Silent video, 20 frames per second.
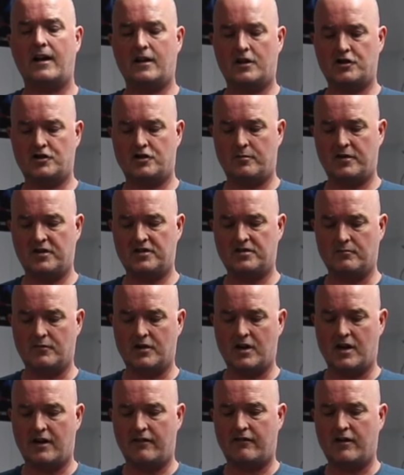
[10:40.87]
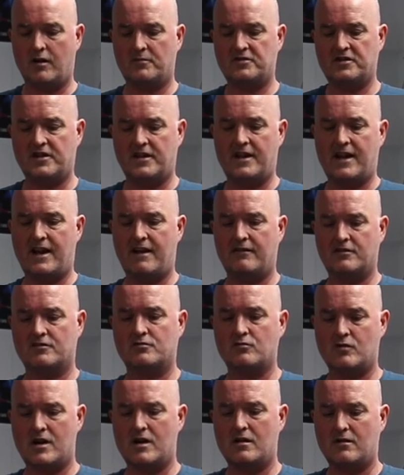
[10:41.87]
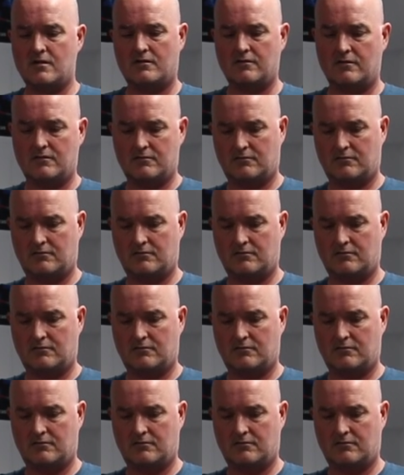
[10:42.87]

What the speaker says: think there should be some guy ropes in there as well.